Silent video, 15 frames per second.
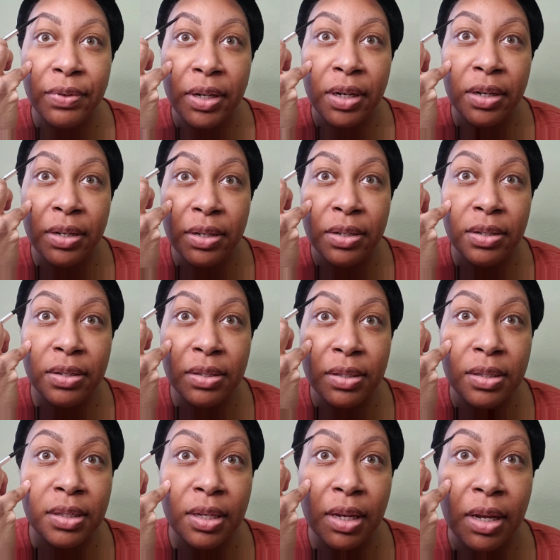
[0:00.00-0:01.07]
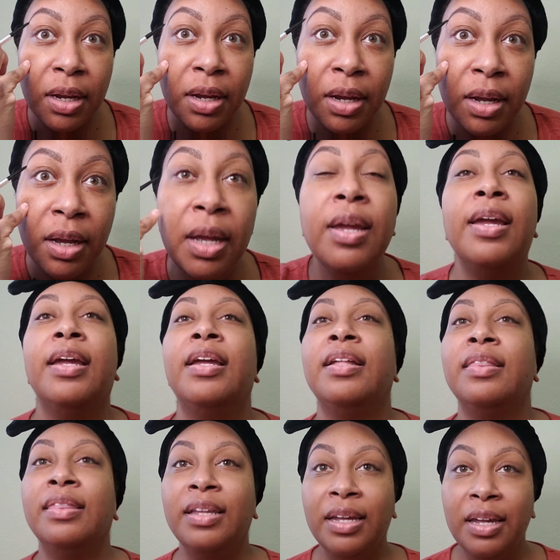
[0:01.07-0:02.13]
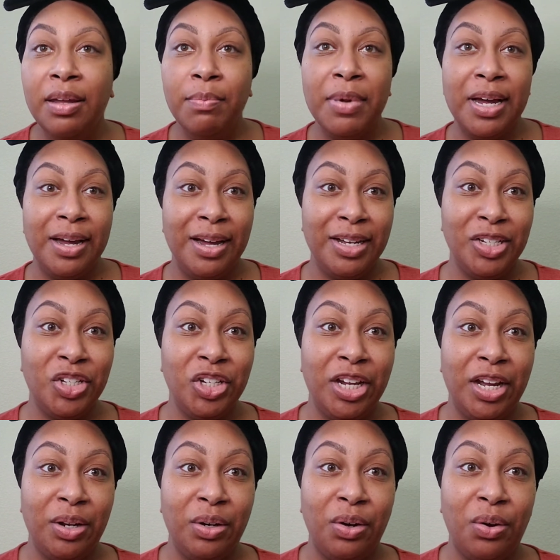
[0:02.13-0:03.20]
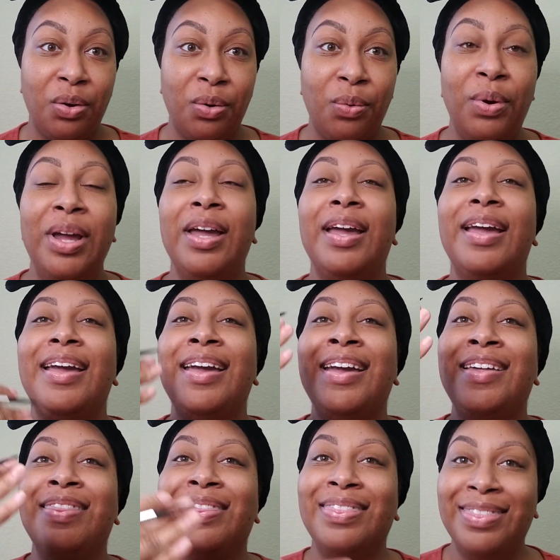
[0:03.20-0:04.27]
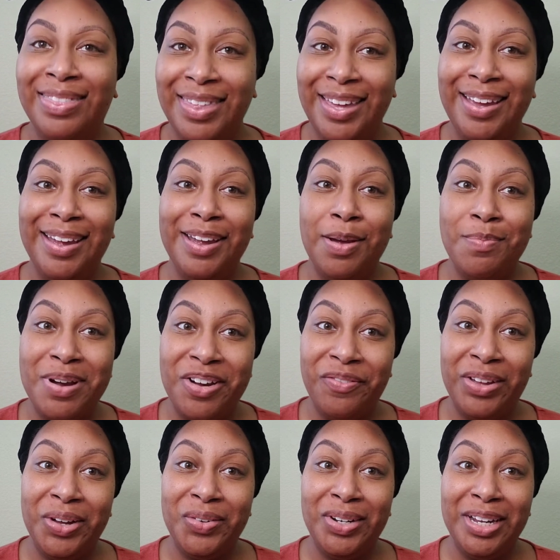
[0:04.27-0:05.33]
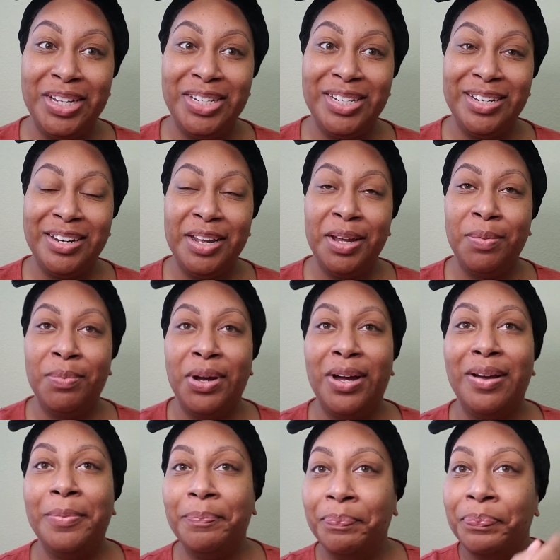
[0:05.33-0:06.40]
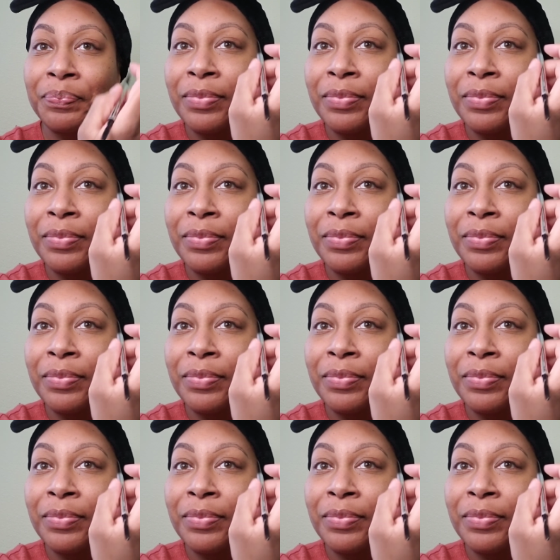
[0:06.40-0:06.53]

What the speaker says: first, and then my eyeshadow, and then my foundation and my